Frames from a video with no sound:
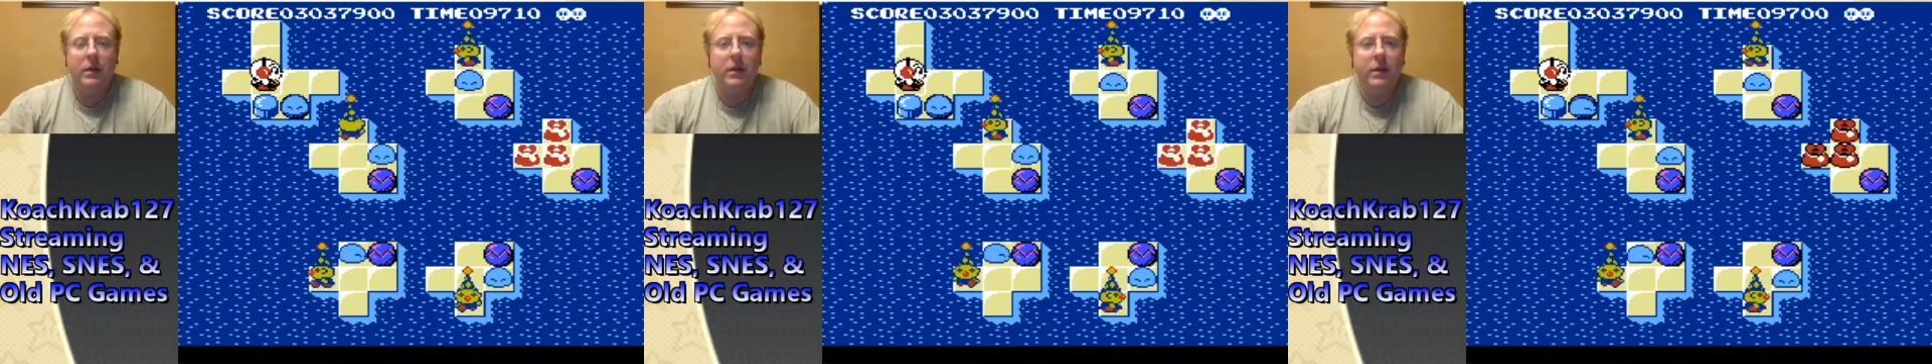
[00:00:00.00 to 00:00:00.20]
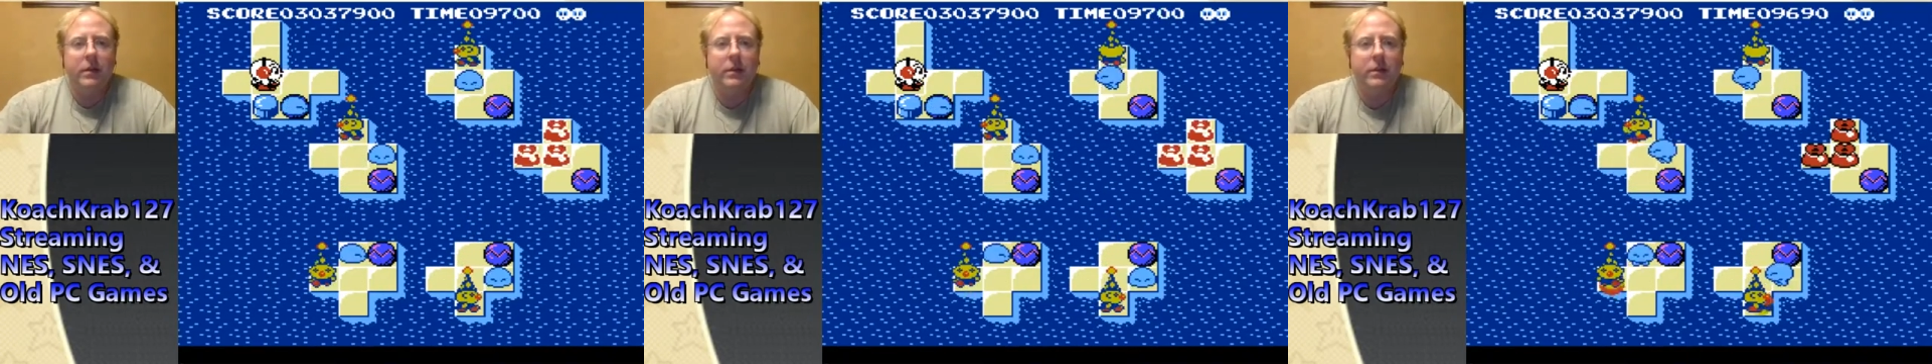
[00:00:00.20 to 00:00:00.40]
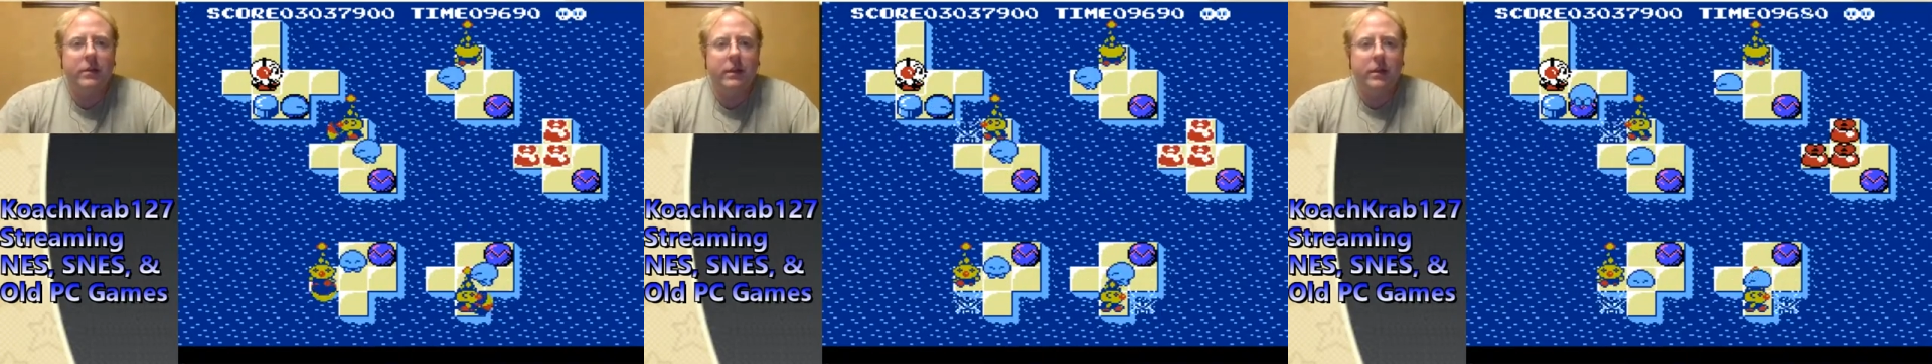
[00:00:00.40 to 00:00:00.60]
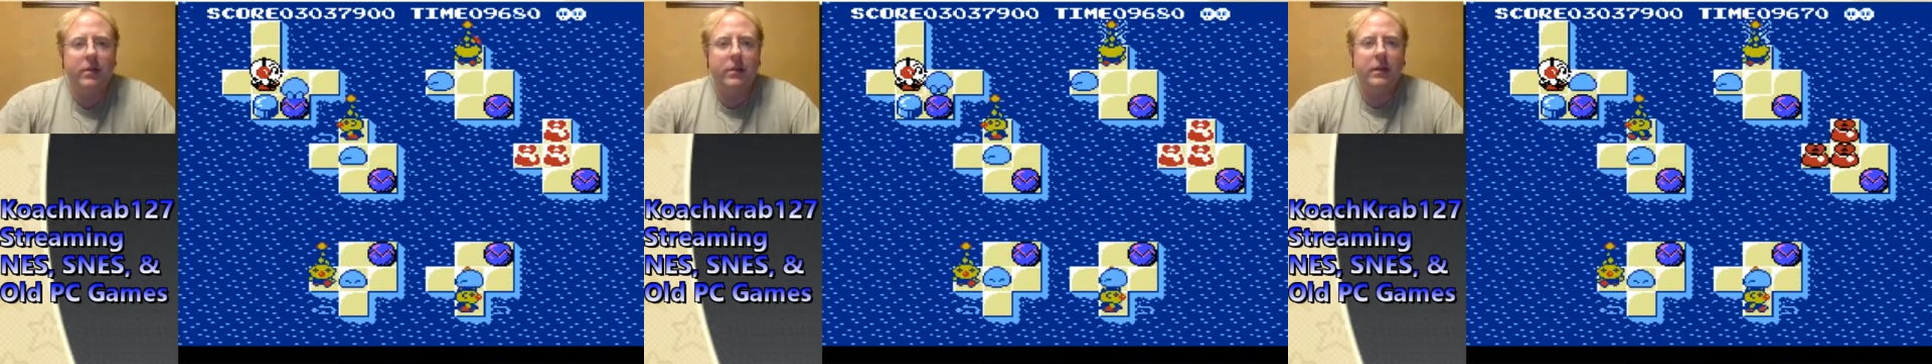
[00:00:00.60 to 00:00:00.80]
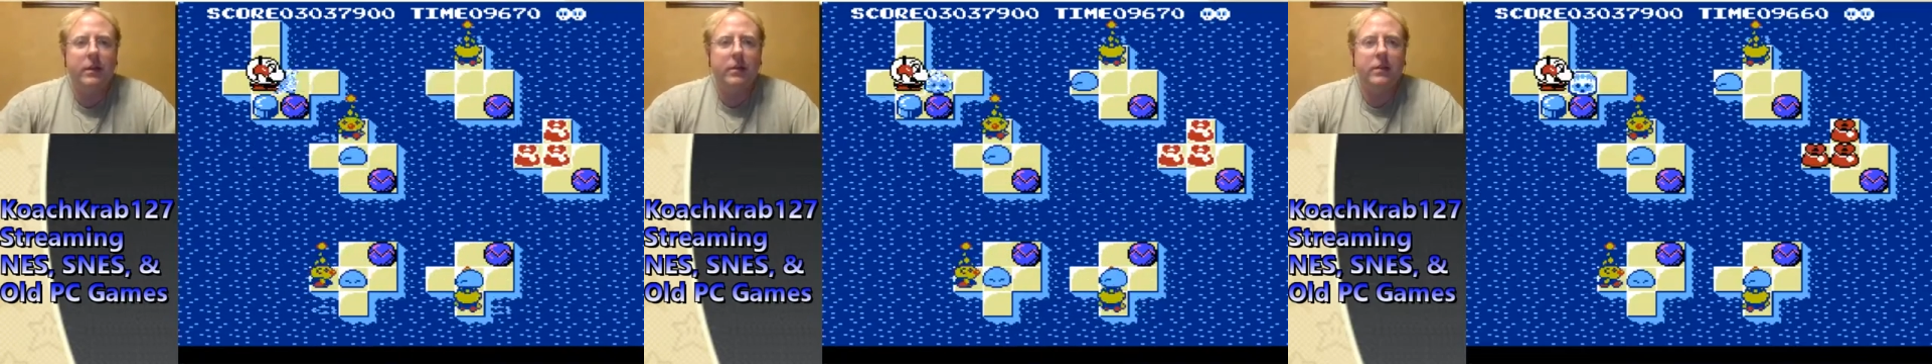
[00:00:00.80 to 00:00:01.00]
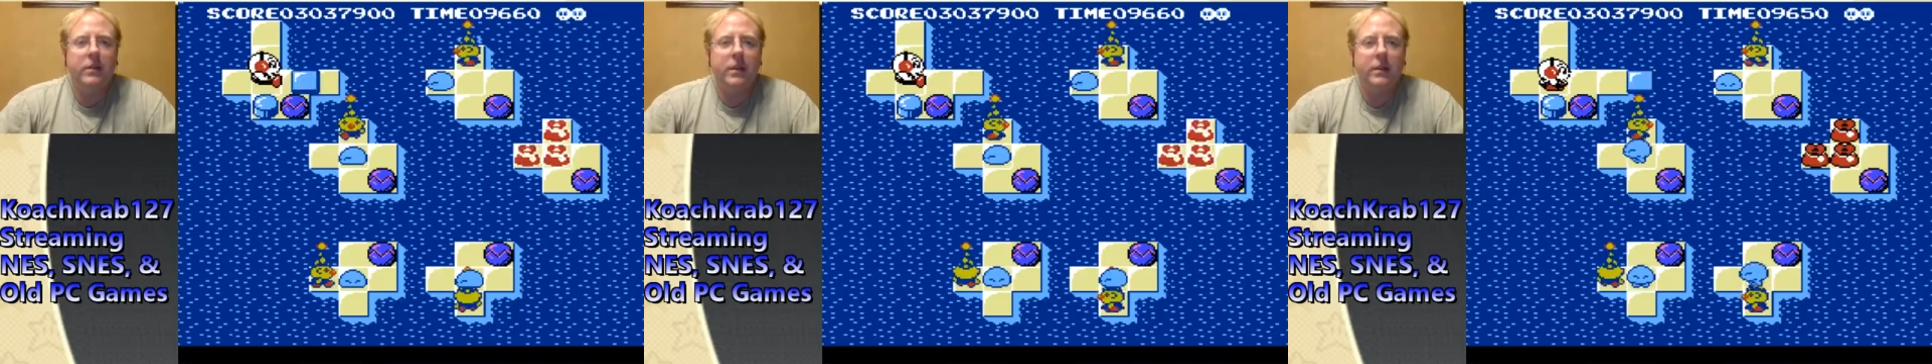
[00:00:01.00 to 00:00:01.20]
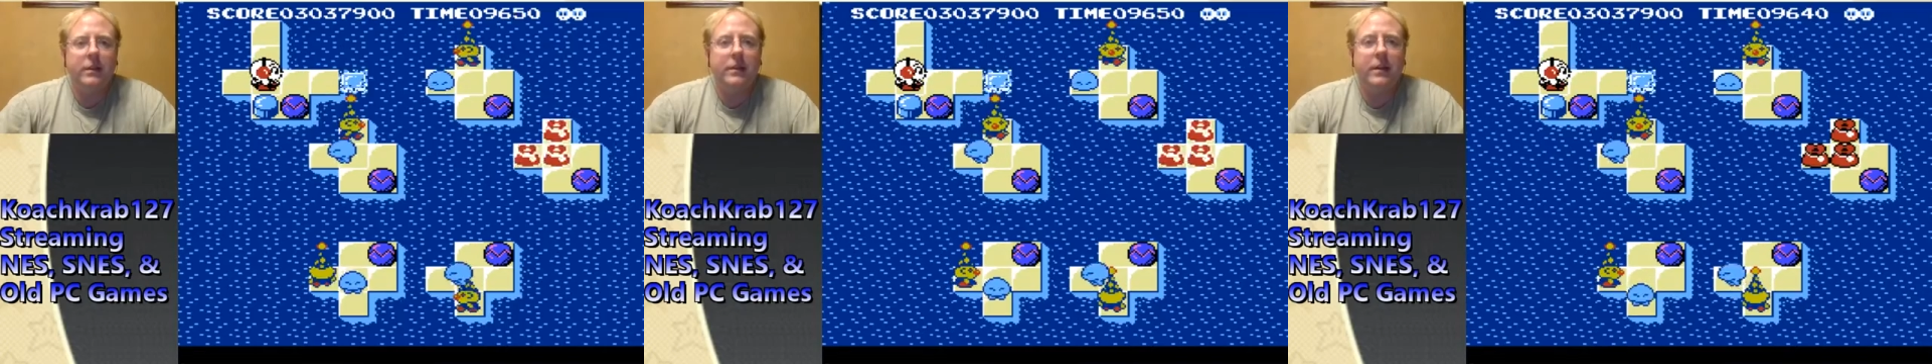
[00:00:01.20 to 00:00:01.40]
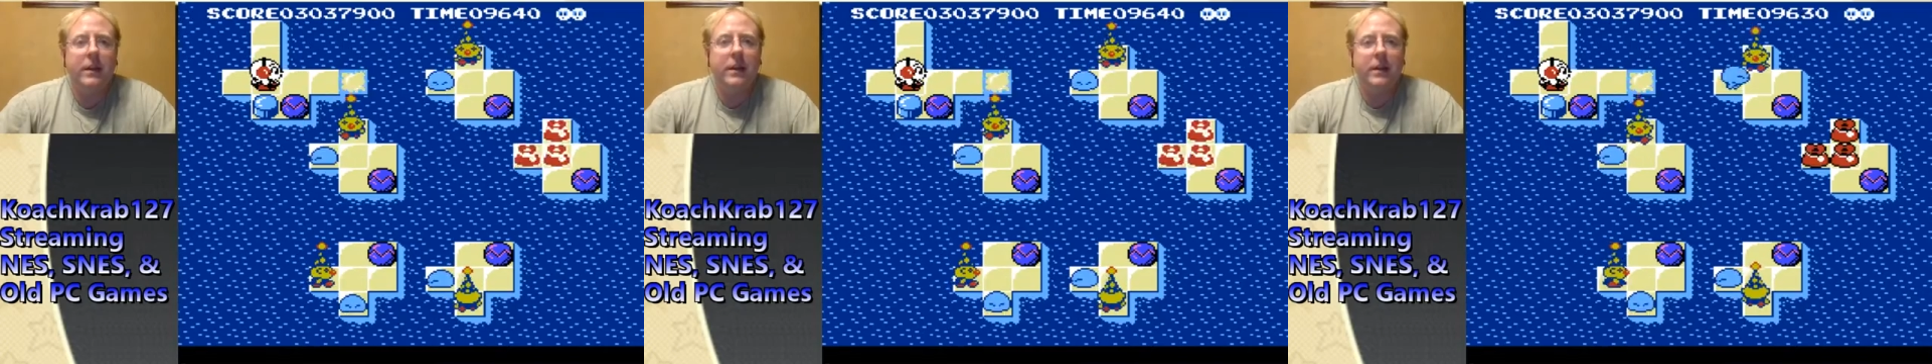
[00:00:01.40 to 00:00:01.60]
This level is
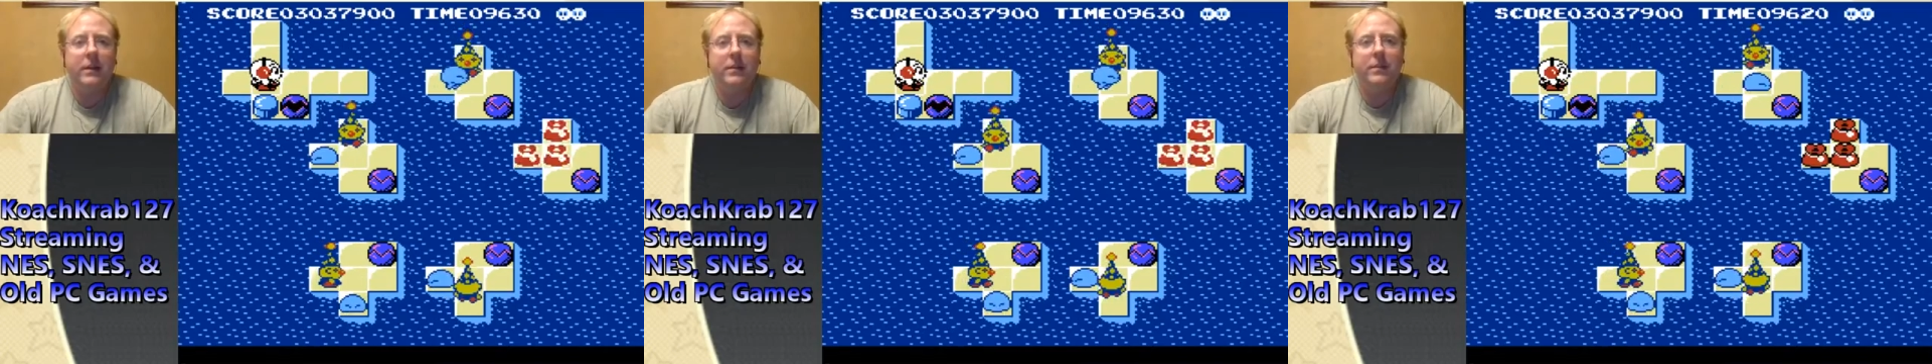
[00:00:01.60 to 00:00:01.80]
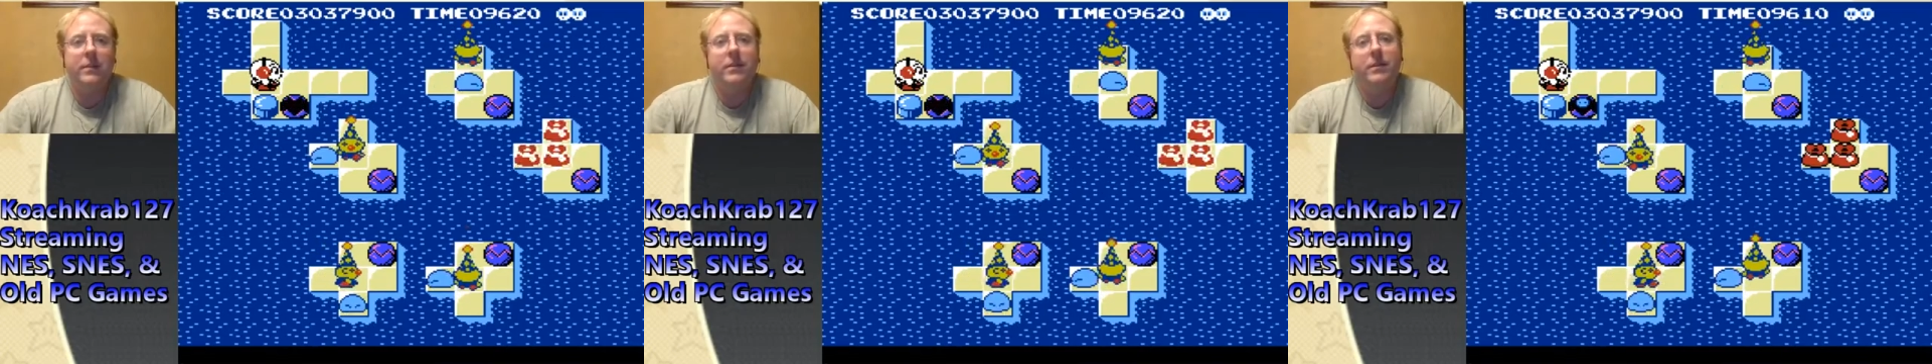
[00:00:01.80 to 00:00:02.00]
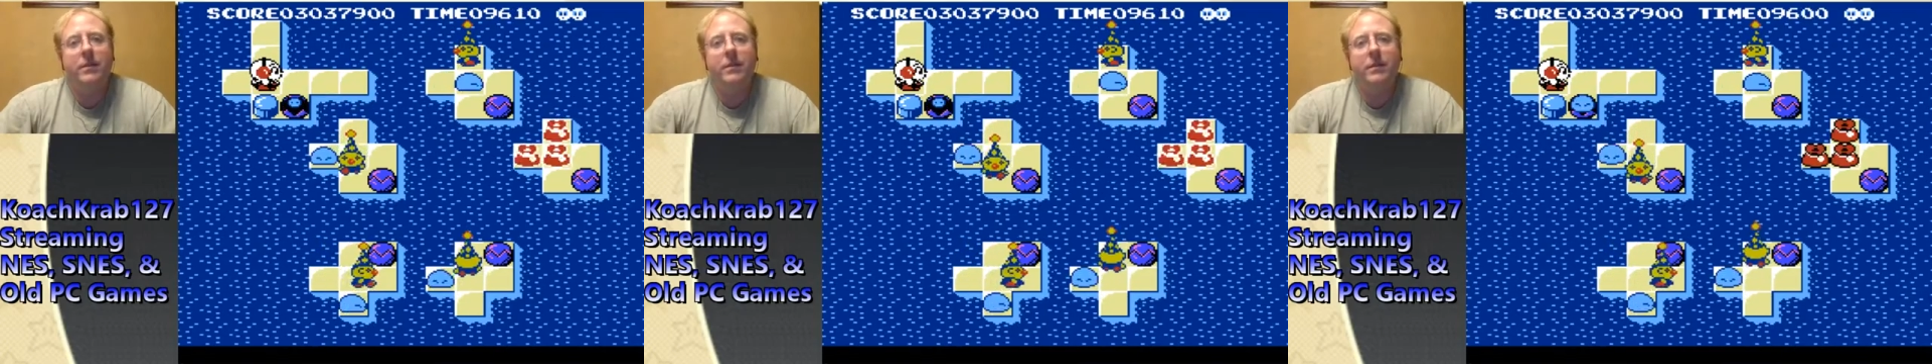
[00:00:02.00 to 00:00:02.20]
tedious.